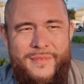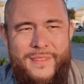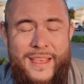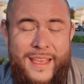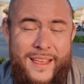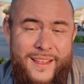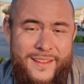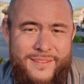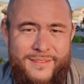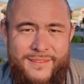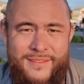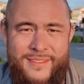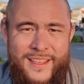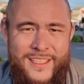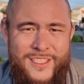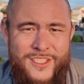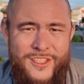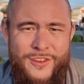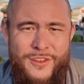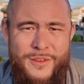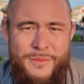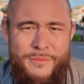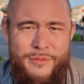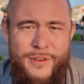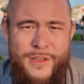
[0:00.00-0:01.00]
Yeah,
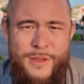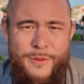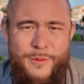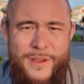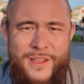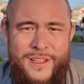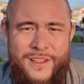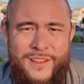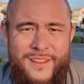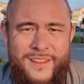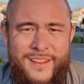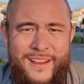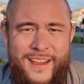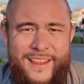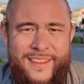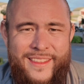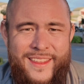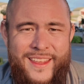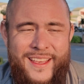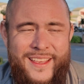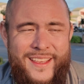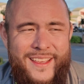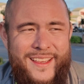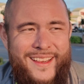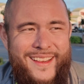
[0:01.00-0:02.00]
things are going pretty well. I
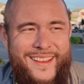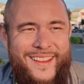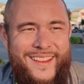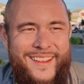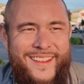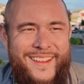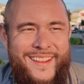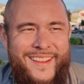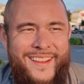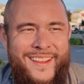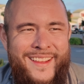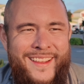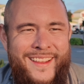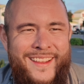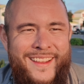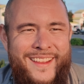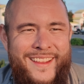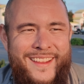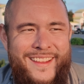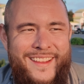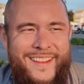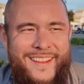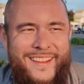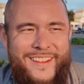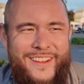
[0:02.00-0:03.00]
think, you
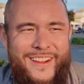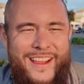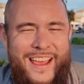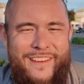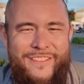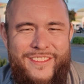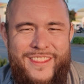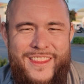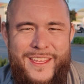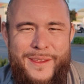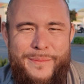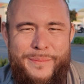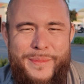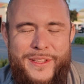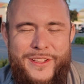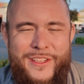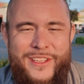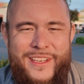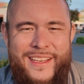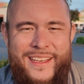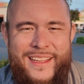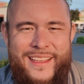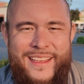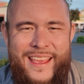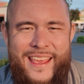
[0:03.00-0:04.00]
know, having the
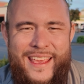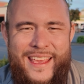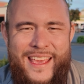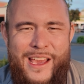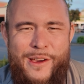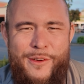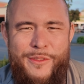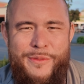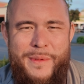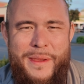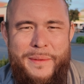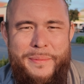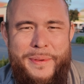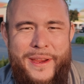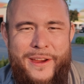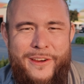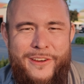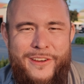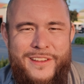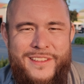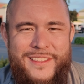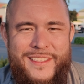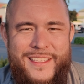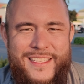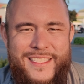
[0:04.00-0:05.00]
ability to hang out with my
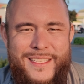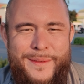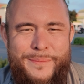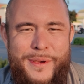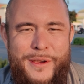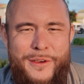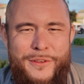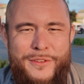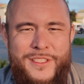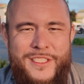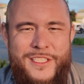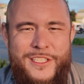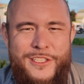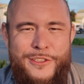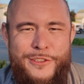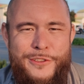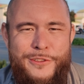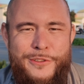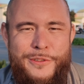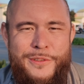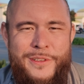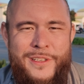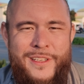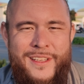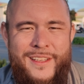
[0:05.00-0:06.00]
parents as opposed
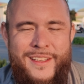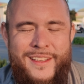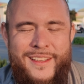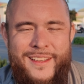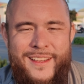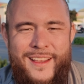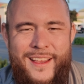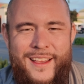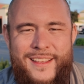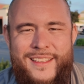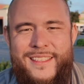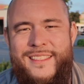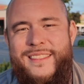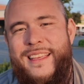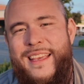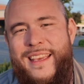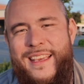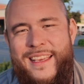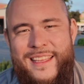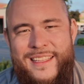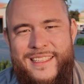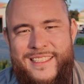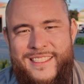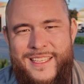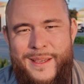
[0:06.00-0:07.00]
to
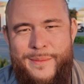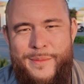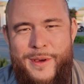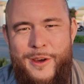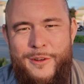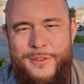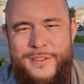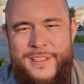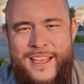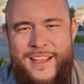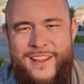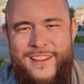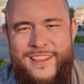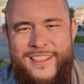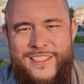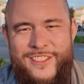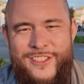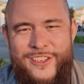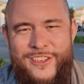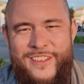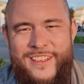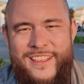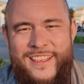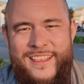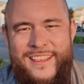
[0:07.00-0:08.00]
staying in some hotel in
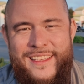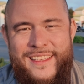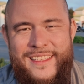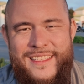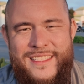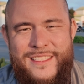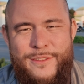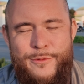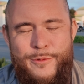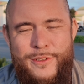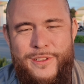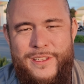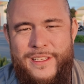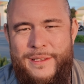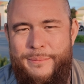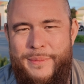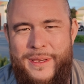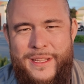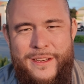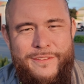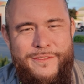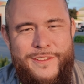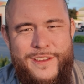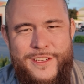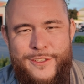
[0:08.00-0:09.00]
Turkey is really
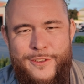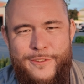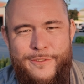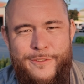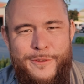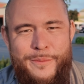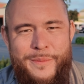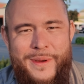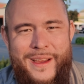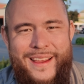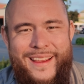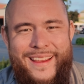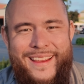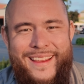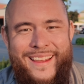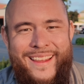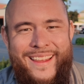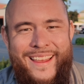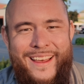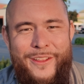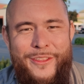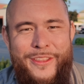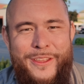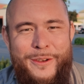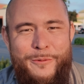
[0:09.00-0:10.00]
beneficial for my
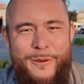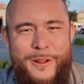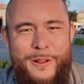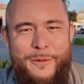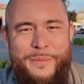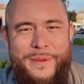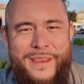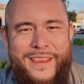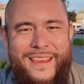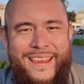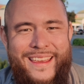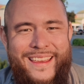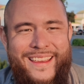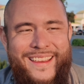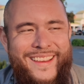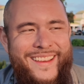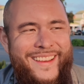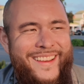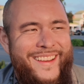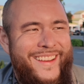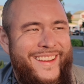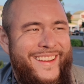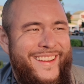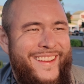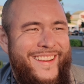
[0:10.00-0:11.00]
health and well-being
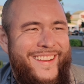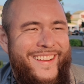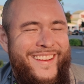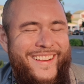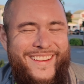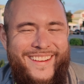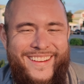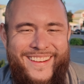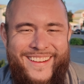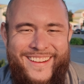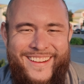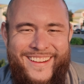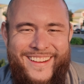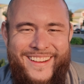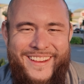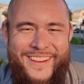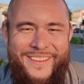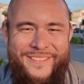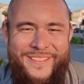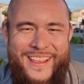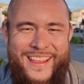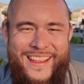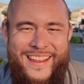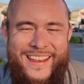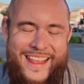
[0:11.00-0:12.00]

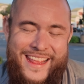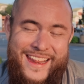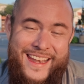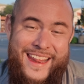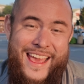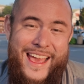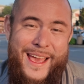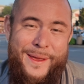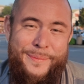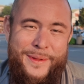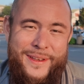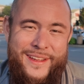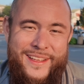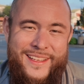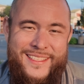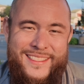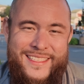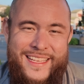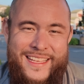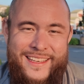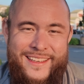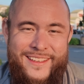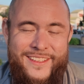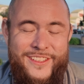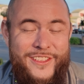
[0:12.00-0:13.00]
and
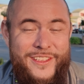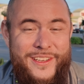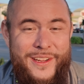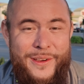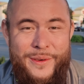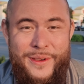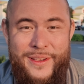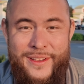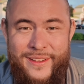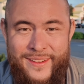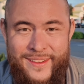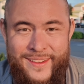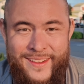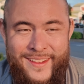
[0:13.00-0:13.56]
happiness. And, you know,